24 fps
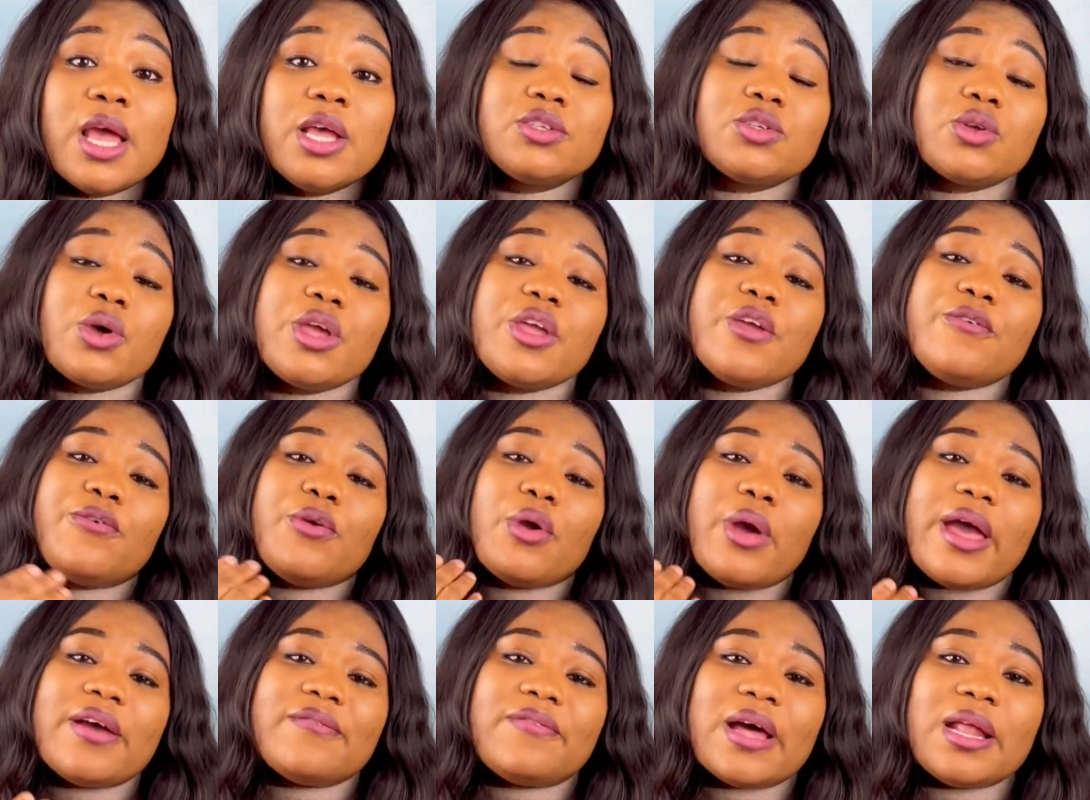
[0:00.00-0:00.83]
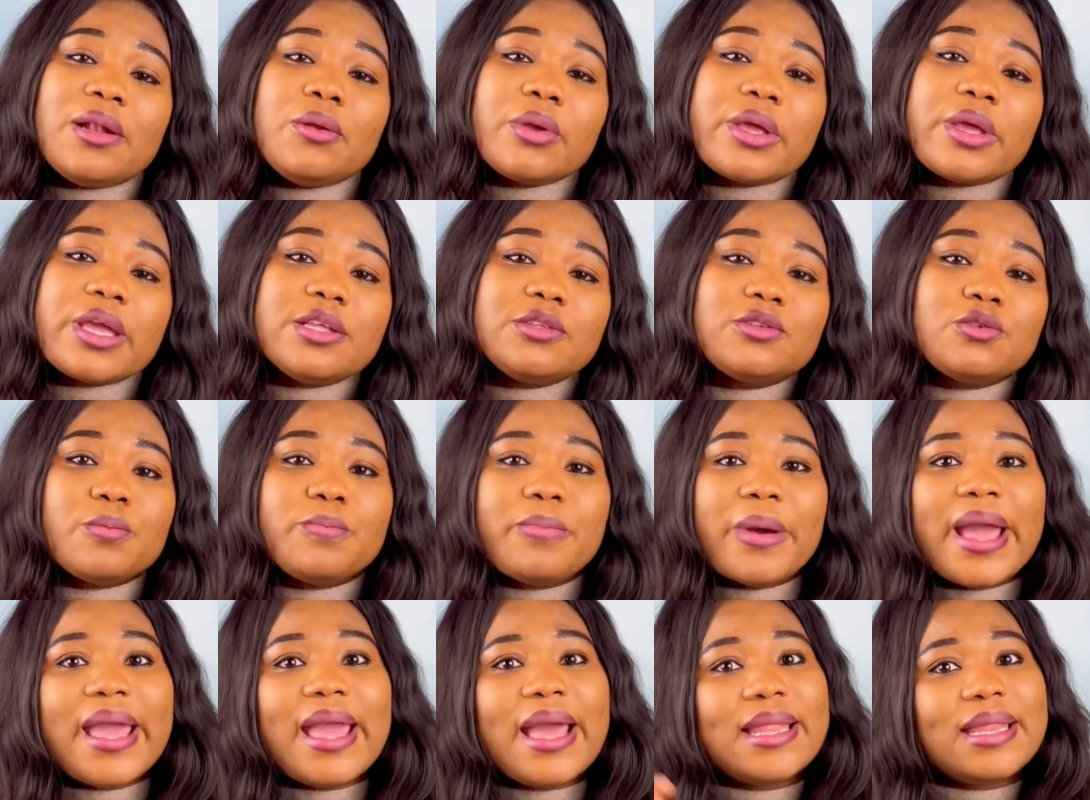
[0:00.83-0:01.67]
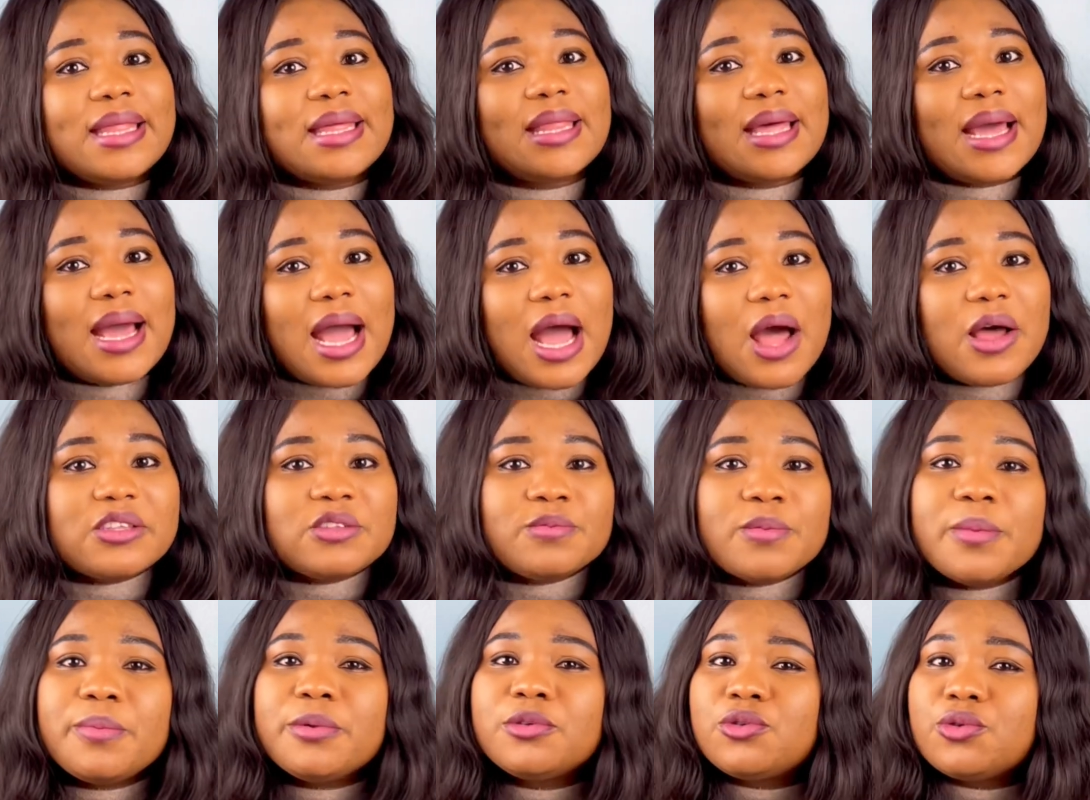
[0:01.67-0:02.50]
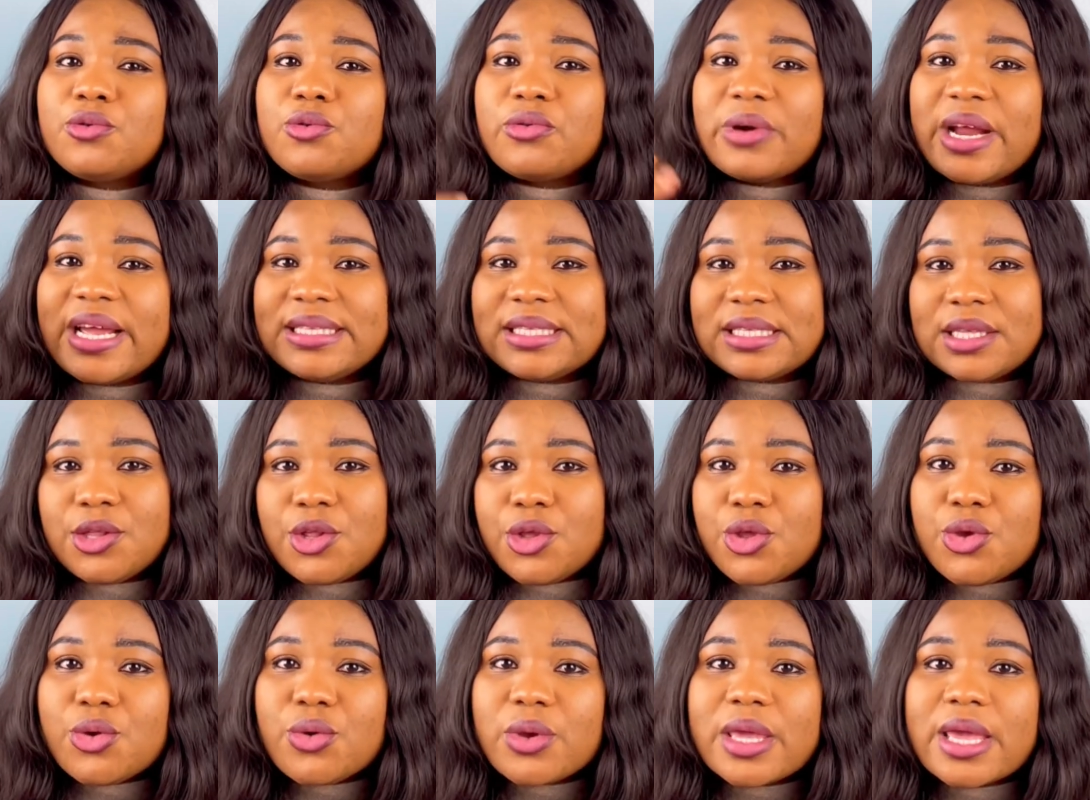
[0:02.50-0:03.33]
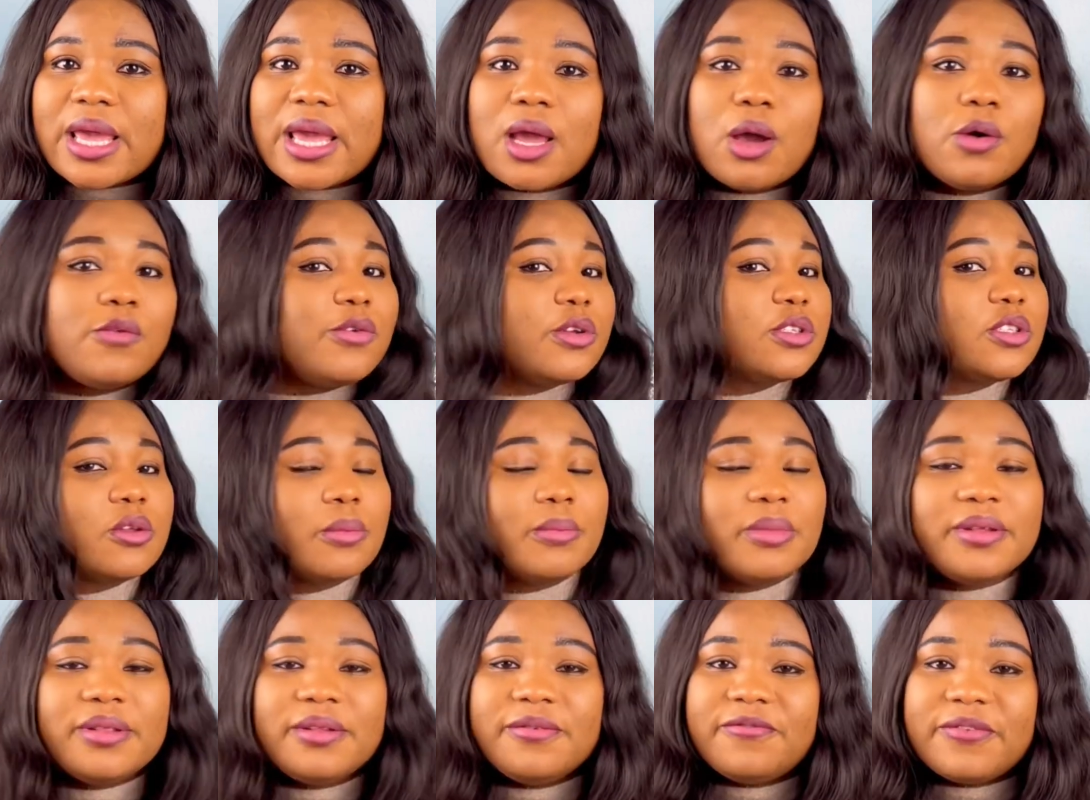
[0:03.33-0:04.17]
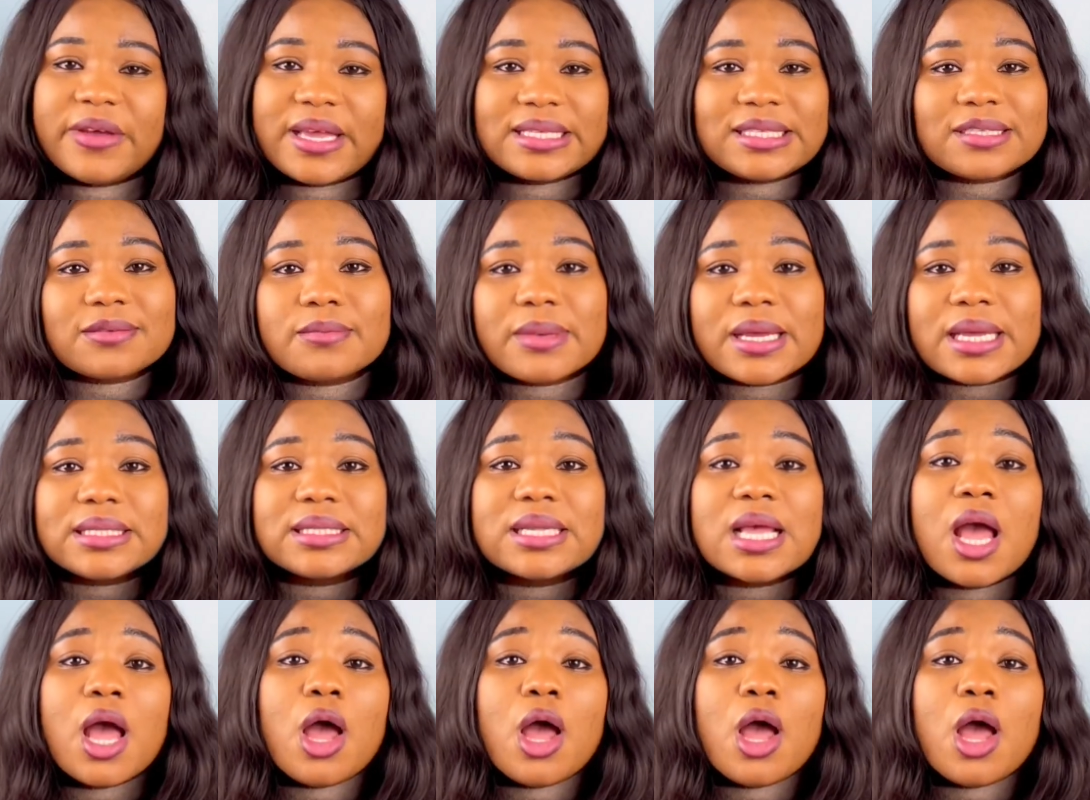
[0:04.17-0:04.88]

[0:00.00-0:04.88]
So if you're ever looking to buy another house, maybe to rent in the UK or for some investment